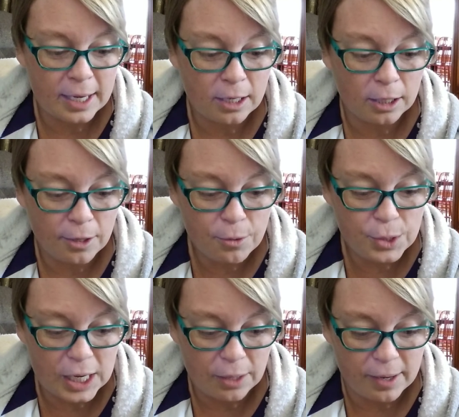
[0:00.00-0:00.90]

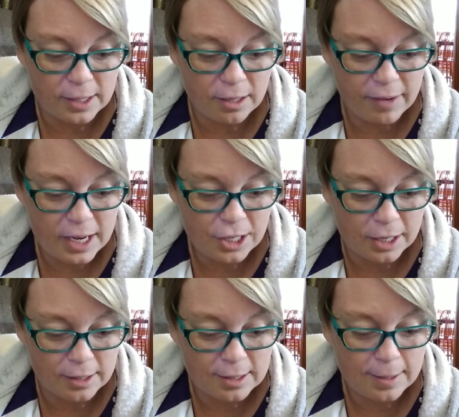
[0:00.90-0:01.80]
closing
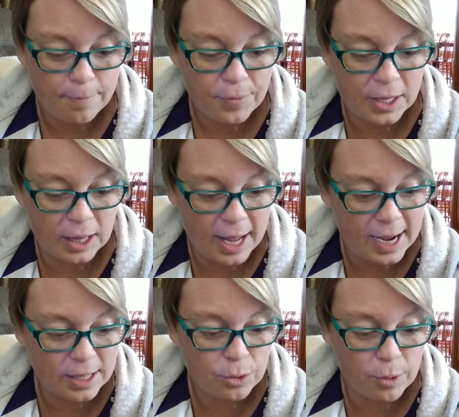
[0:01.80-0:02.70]
reservations, the
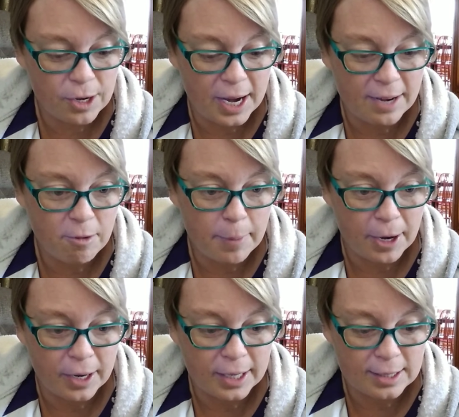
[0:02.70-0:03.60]
lands where Native
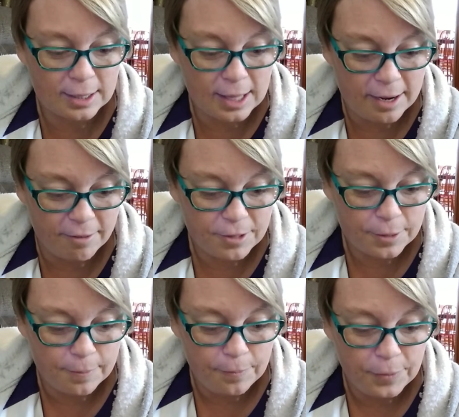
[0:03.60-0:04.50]
Americans lived.
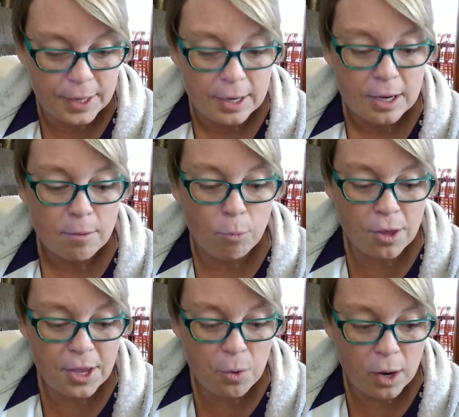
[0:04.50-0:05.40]
More
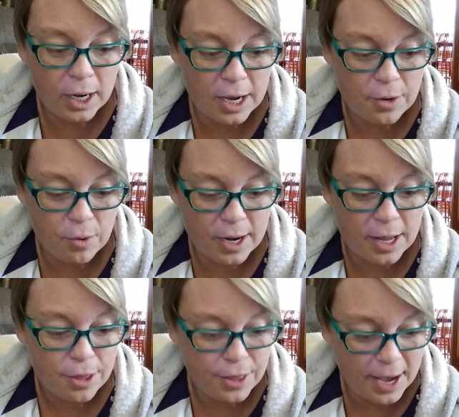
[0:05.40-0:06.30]
than
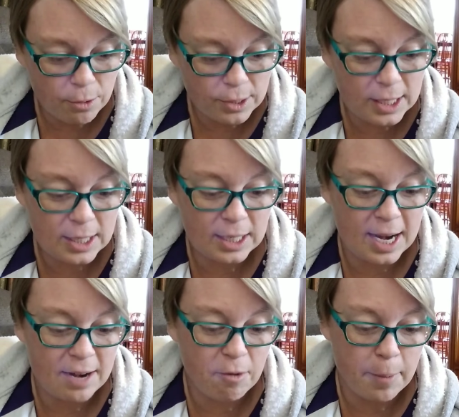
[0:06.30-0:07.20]
100,000
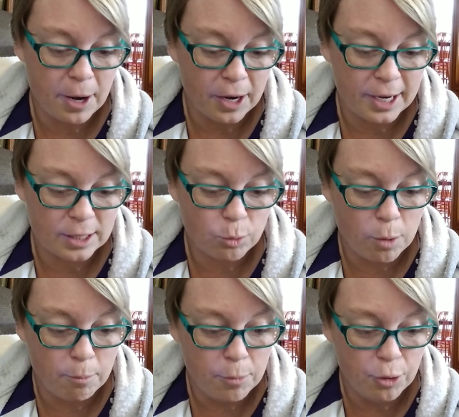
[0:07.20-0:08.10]
Native Americans were
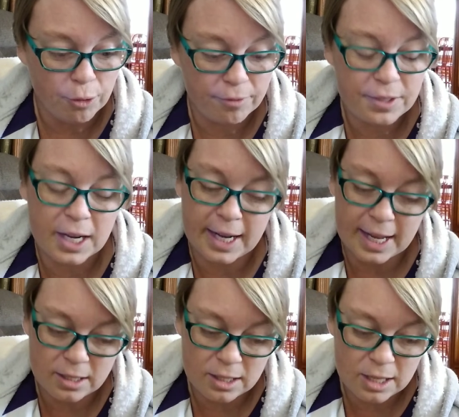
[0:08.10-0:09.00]
moved
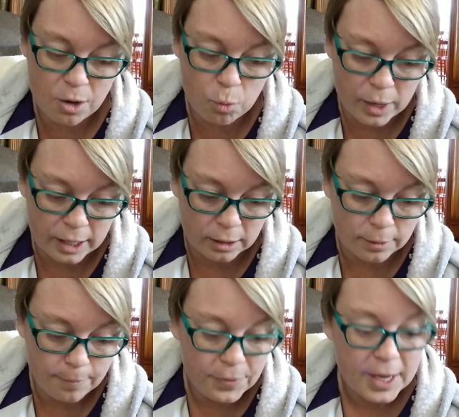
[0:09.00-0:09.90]
against their
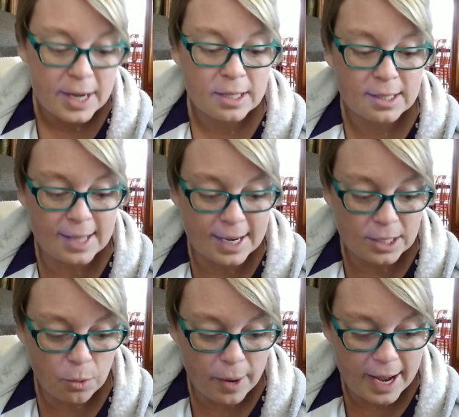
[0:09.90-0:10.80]
will, sent
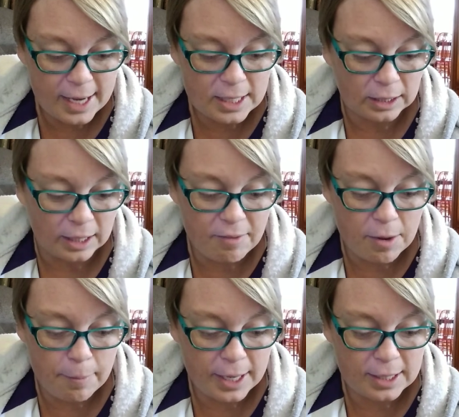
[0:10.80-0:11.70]
away to live
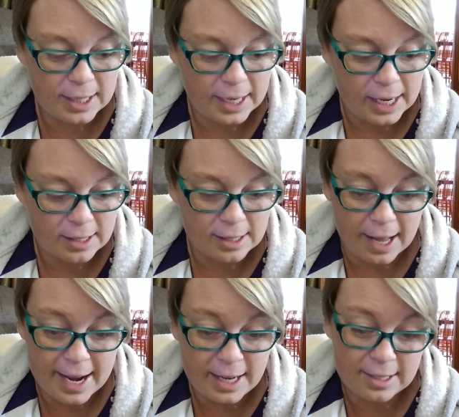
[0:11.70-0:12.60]
in big cities
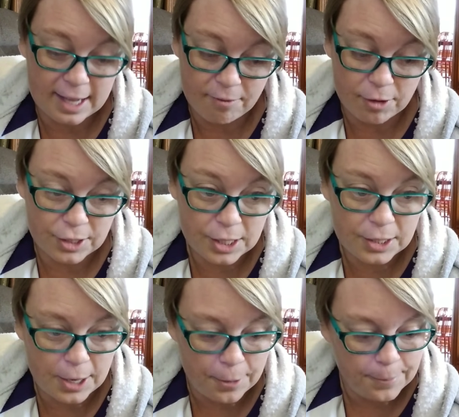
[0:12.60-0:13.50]
like San
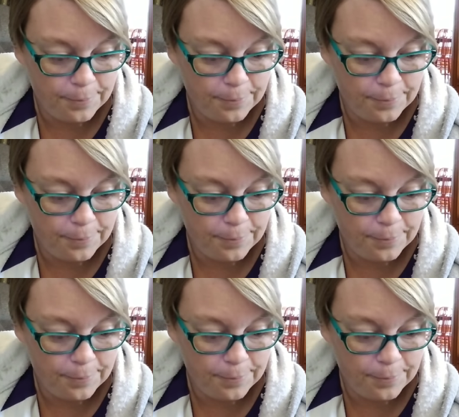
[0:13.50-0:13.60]
Francisco.